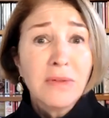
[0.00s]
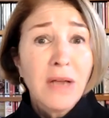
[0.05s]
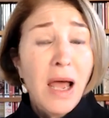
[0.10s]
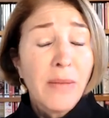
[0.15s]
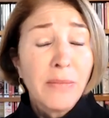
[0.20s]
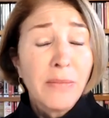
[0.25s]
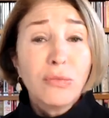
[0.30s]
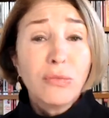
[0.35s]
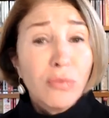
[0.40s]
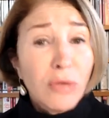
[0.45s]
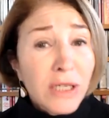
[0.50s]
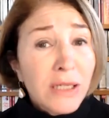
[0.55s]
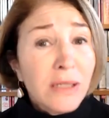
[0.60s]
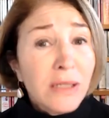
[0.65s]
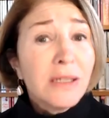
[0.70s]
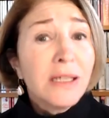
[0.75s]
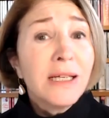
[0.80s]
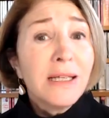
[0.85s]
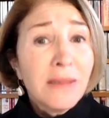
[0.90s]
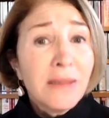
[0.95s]
I mean,
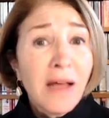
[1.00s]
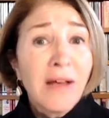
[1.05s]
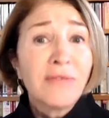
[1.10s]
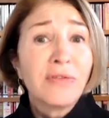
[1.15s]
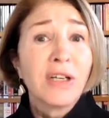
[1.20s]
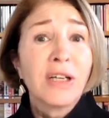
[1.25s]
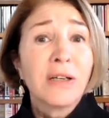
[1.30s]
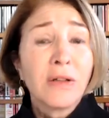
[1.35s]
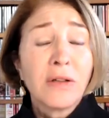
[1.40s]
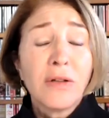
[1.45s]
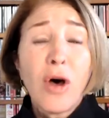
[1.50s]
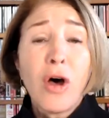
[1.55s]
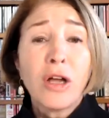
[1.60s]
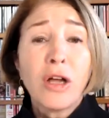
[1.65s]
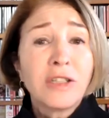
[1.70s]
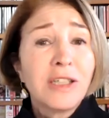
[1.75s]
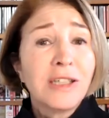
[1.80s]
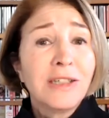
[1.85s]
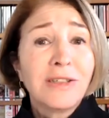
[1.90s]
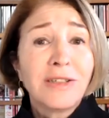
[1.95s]
really loved it. Law
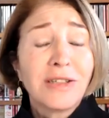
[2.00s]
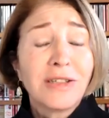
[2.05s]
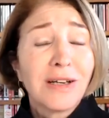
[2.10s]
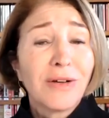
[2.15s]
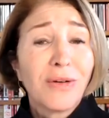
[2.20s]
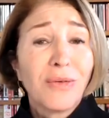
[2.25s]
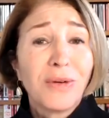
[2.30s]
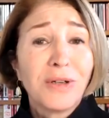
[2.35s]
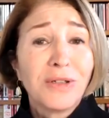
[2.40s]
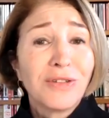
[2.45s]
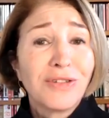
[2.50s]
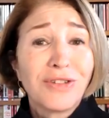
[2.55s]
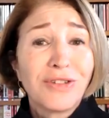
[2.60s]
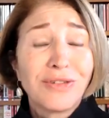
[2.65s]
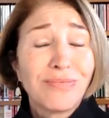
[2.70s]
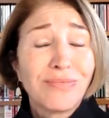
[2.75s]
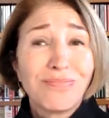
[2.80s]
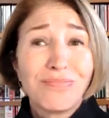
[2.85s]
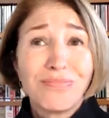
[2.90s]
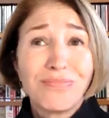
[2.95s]
teaching was
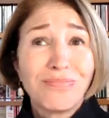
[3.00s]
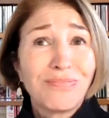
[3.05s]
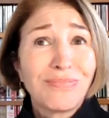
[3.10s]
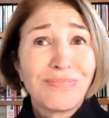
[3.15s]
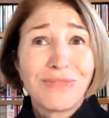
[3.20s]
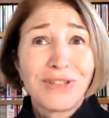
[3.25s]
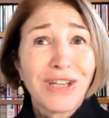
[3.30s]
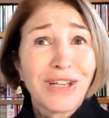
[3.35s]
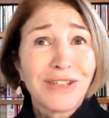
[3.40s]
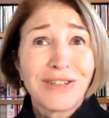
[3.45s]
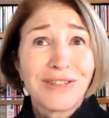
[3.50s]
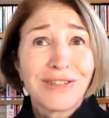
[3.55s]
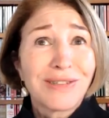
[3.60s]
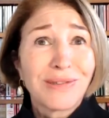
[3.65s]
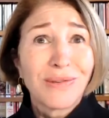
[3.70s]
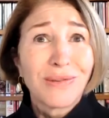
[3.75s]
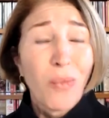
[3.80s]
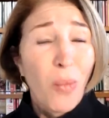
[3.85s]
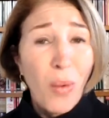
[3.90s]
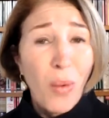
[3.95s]
just
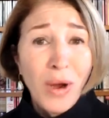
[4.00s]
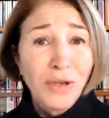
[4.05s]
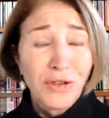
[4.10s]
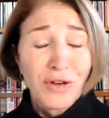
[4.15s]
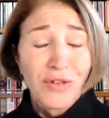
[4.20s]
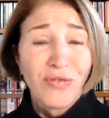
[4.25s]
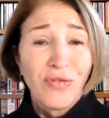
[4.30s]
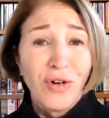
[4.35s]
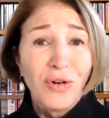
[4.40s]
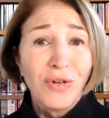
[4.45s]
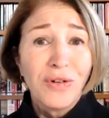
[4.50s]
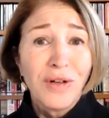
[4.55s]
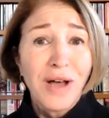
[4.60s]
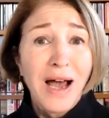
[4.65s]
wonderful.